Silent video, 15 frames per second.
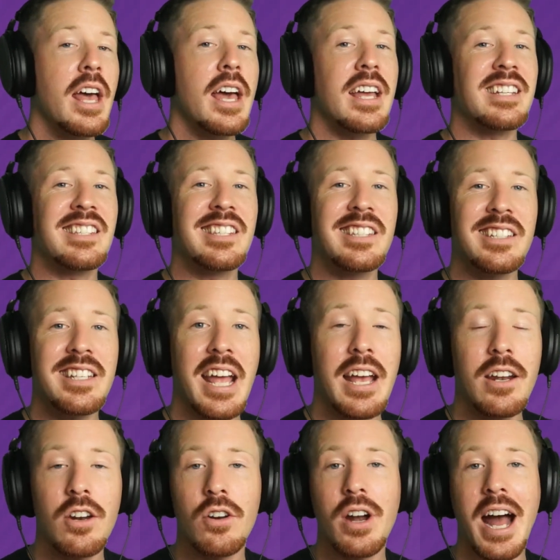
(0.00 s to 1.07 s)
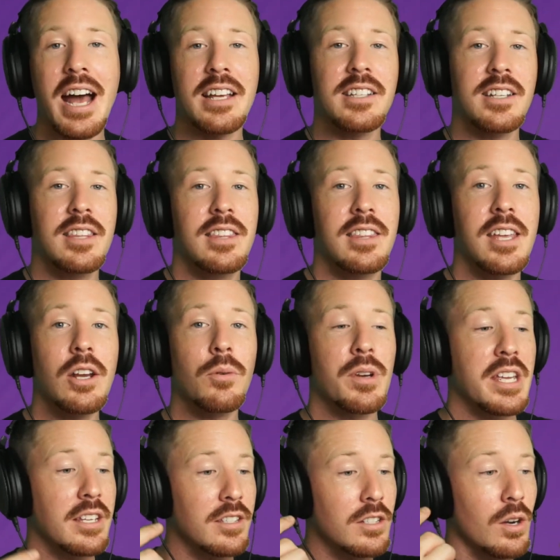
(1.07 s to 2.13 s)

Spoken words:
and standardized theories